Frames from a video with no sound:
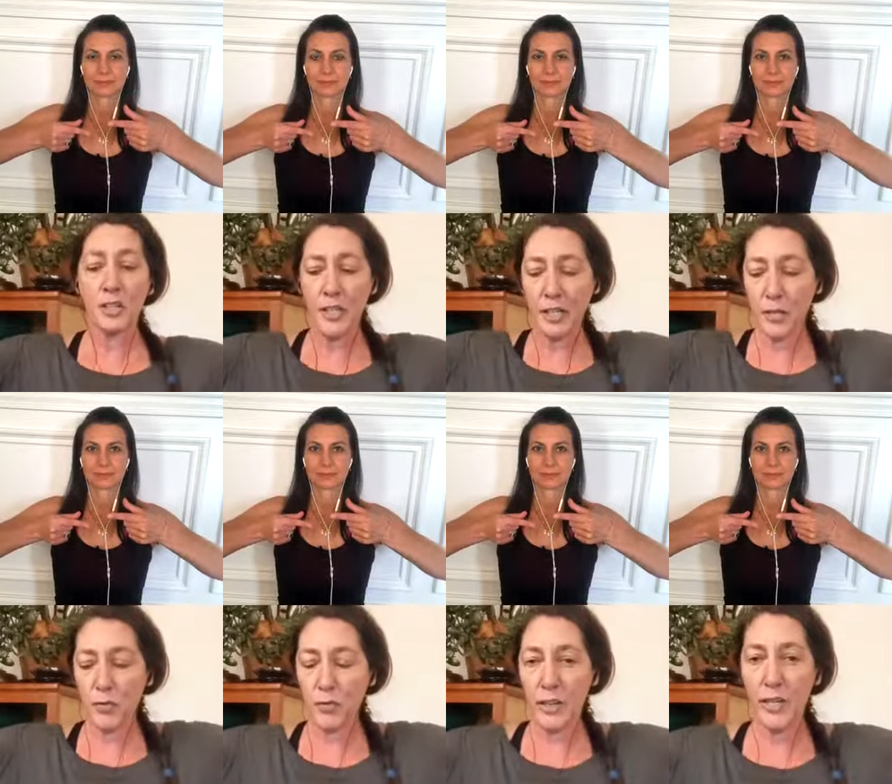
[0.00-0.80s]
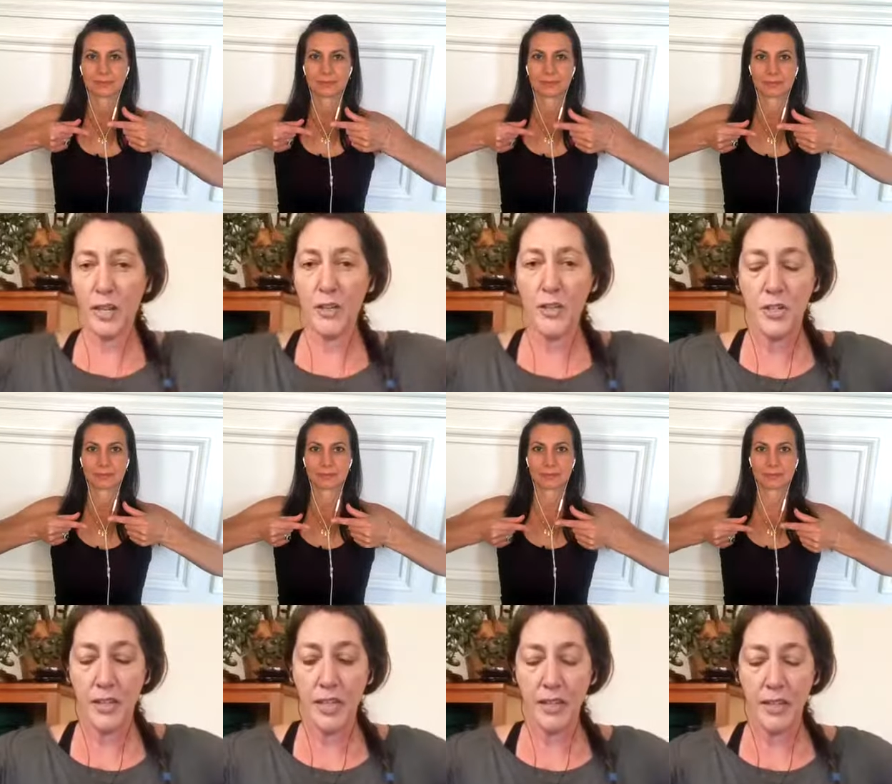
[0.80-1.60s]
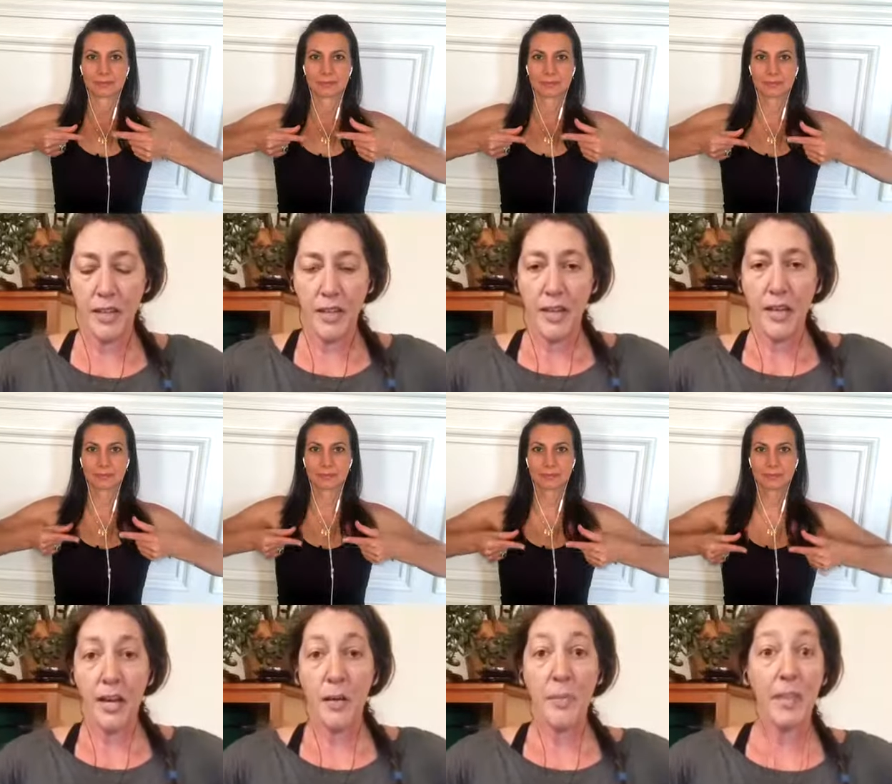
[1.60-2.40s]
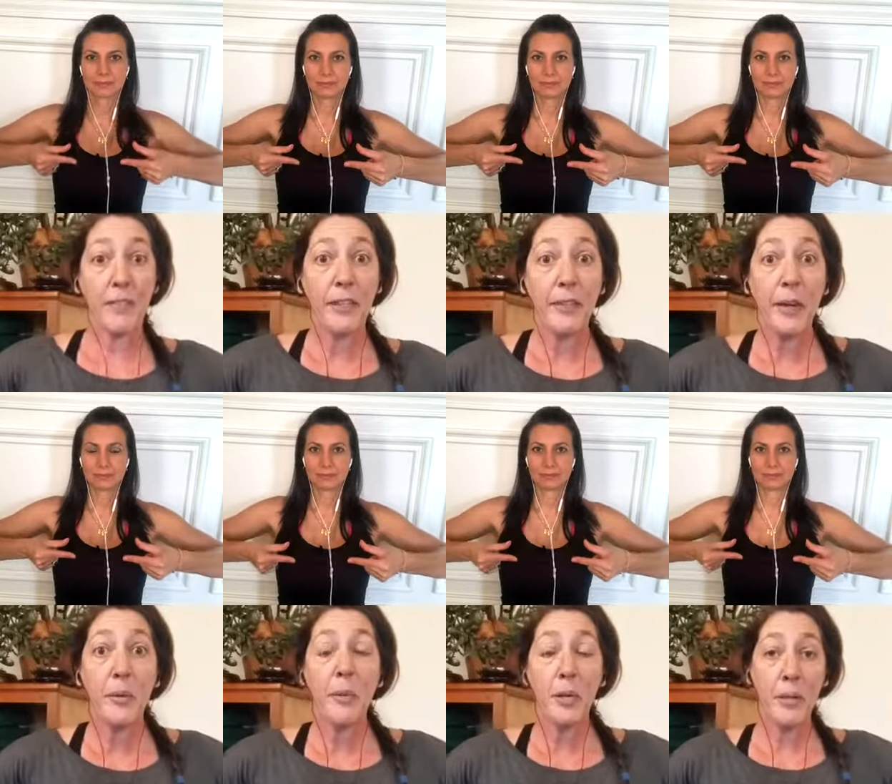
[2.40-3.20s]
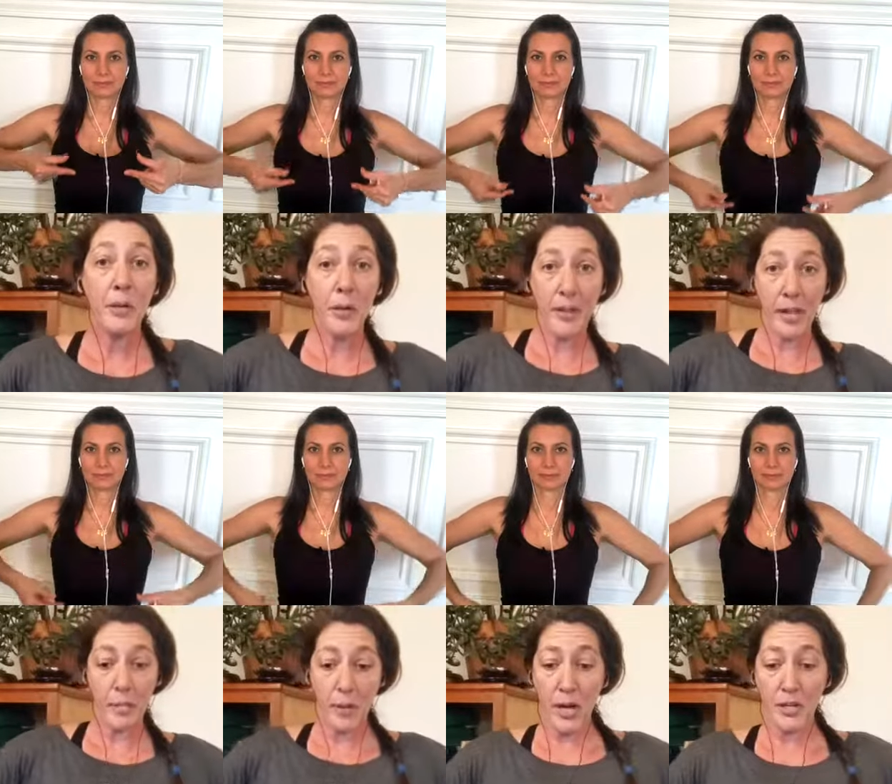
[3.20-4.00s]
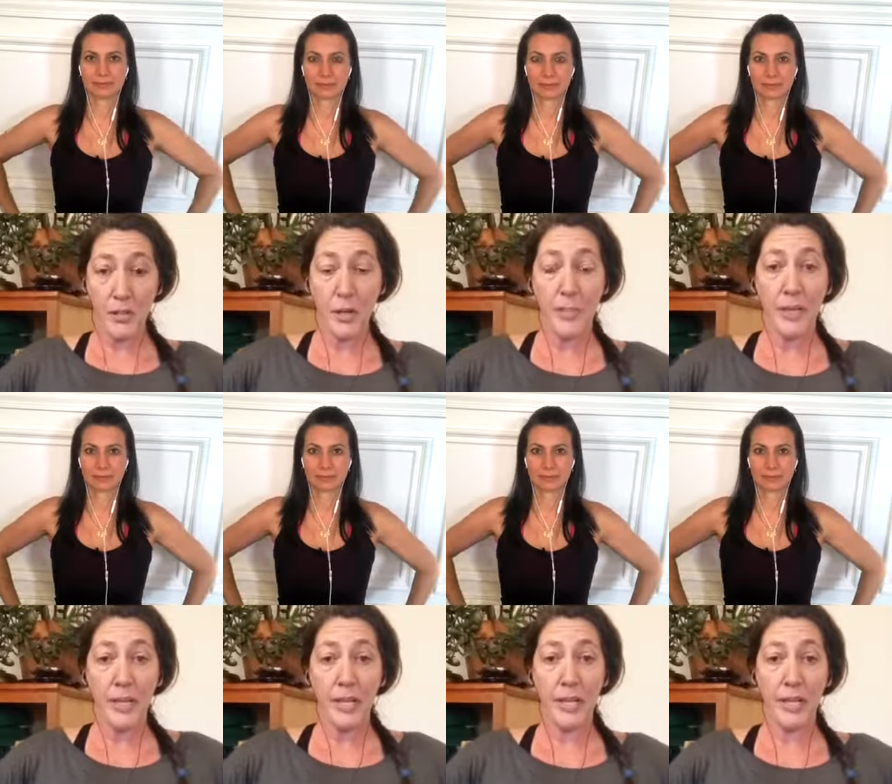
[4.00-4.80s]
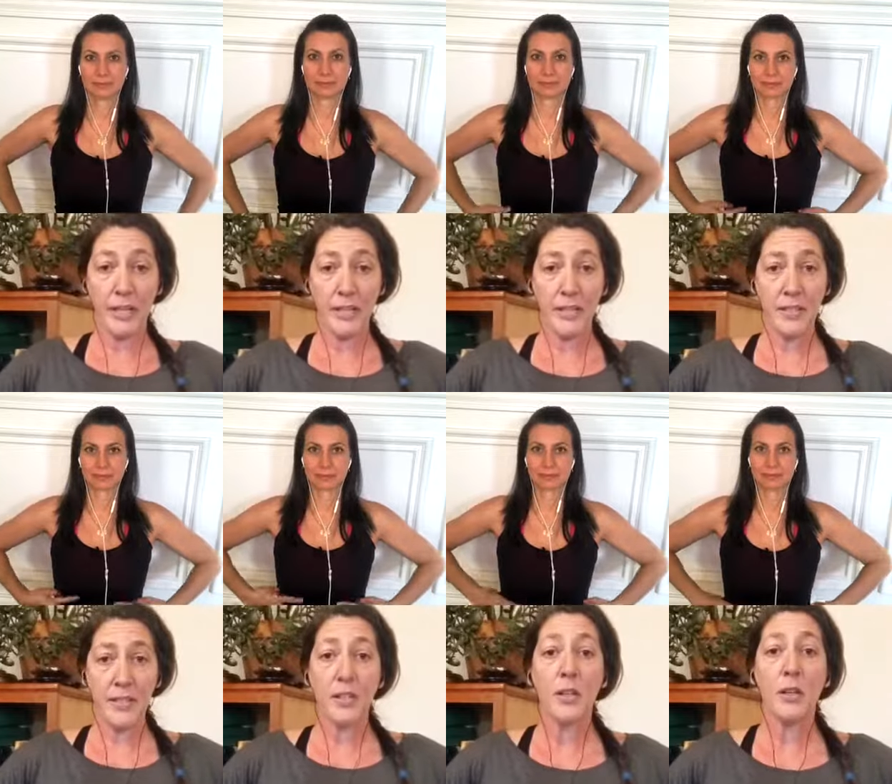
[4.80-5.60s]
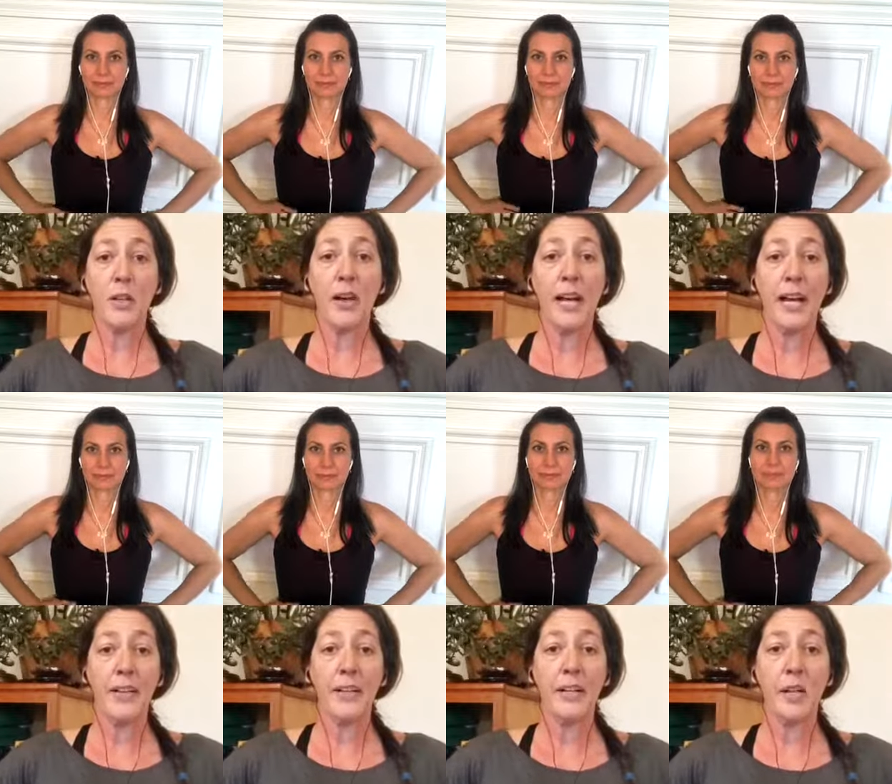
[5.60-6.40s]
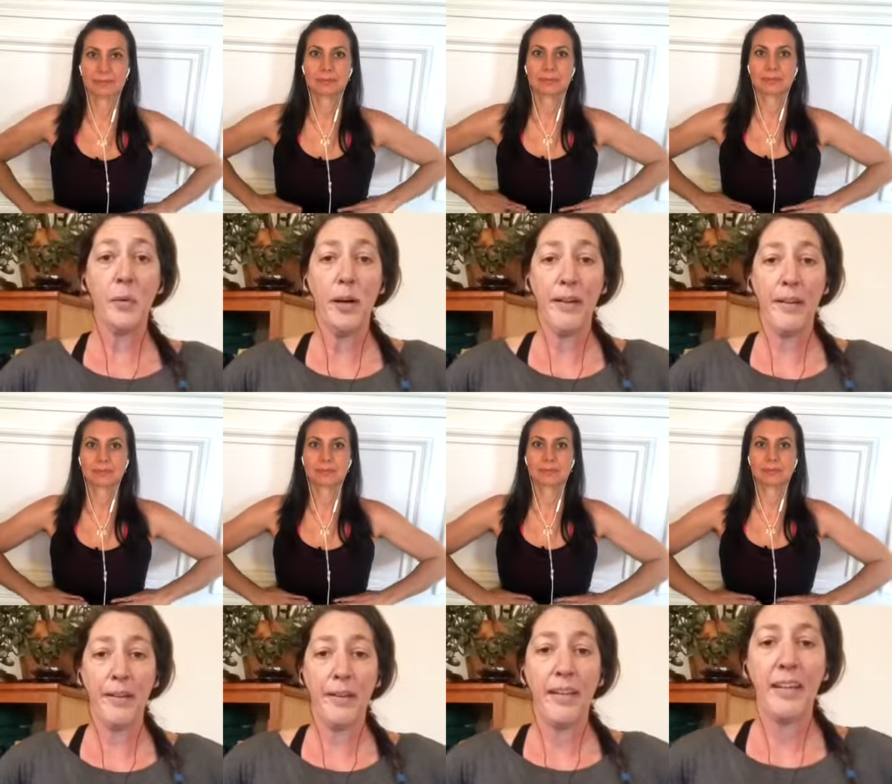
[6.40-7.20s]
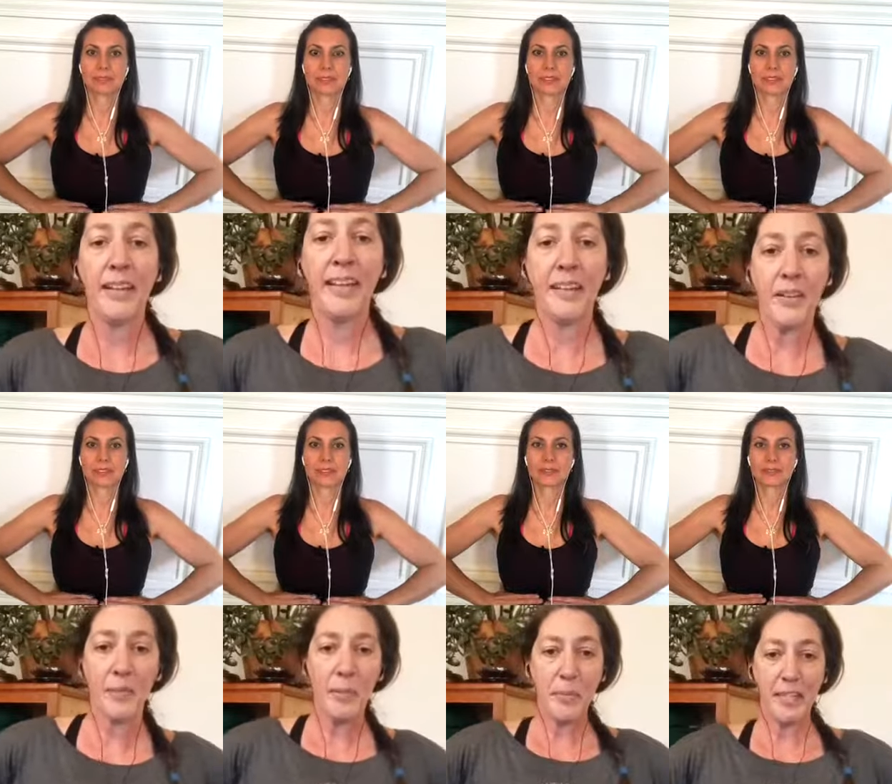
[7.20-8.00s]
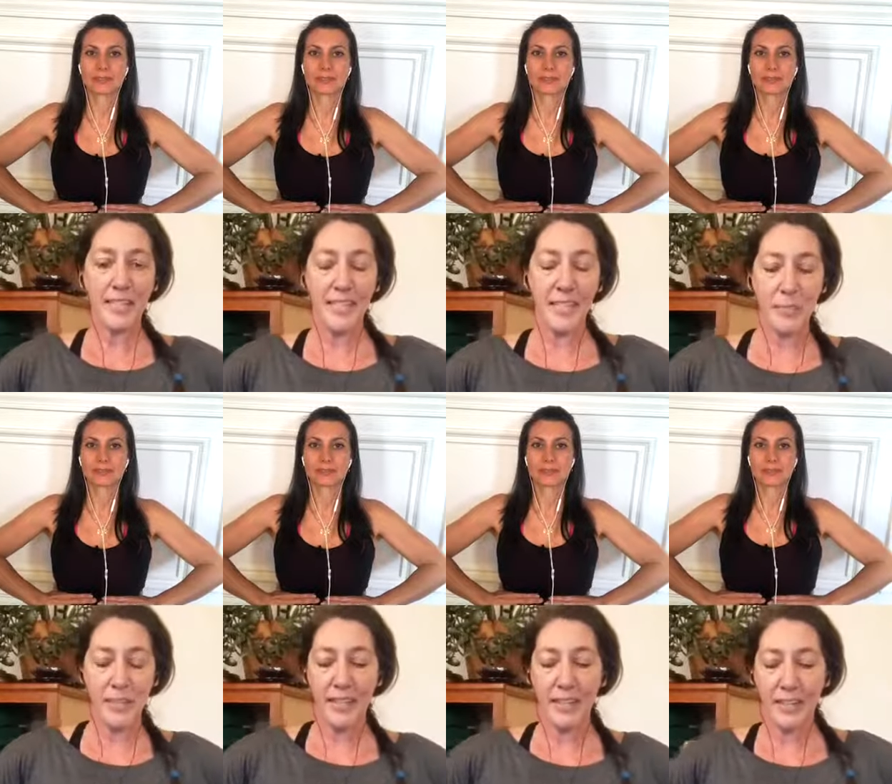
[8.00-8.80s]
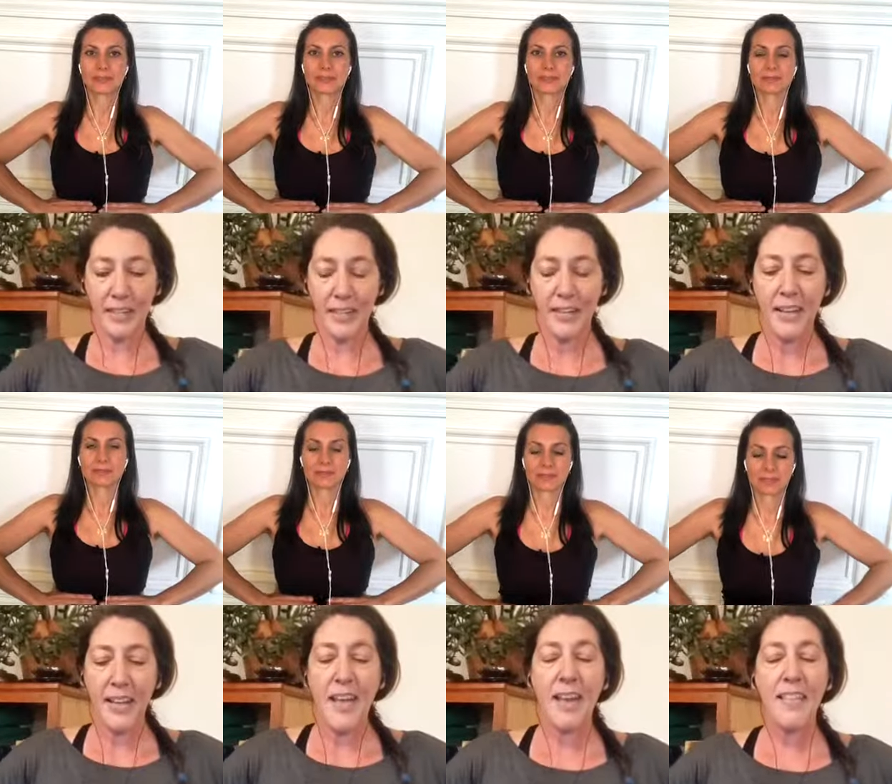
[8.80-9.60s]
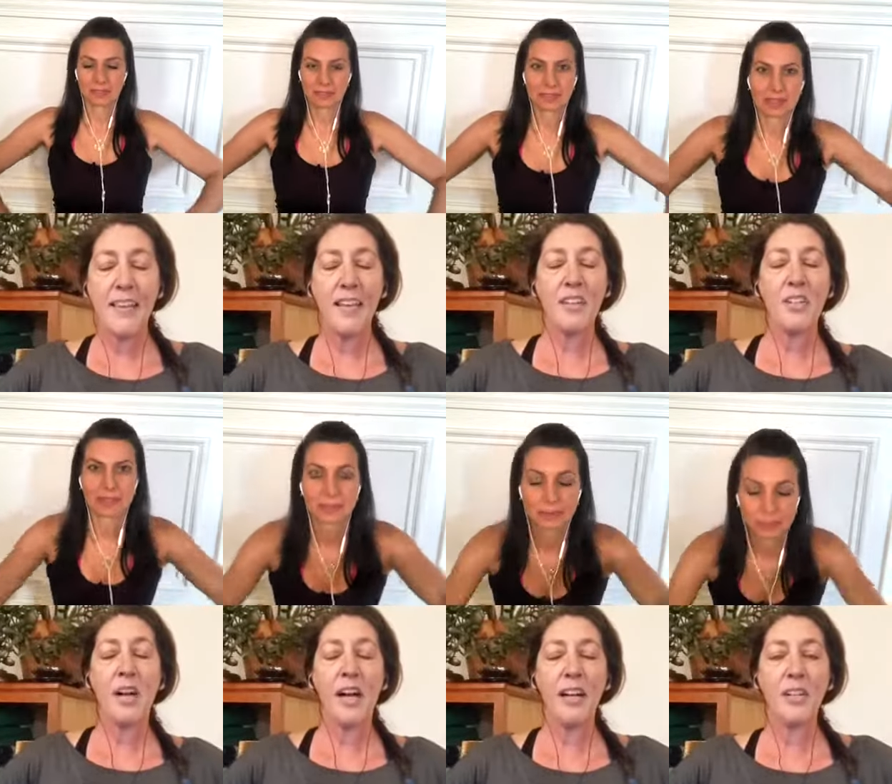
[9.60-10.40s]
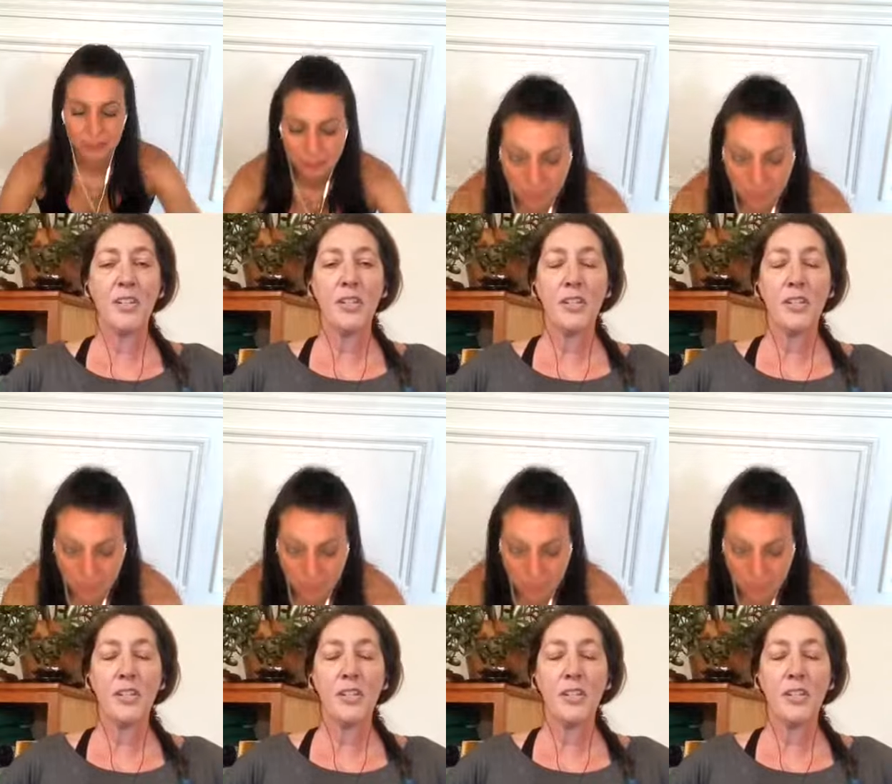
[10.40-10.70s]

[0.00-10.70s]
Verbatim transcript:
Speaker 1: just going to come right underneath. Um, if you're a woman, where that bra strap area is, so a little higher. There you go, Wanda. I don't know if people can see on me. There we are. And then as your eyes are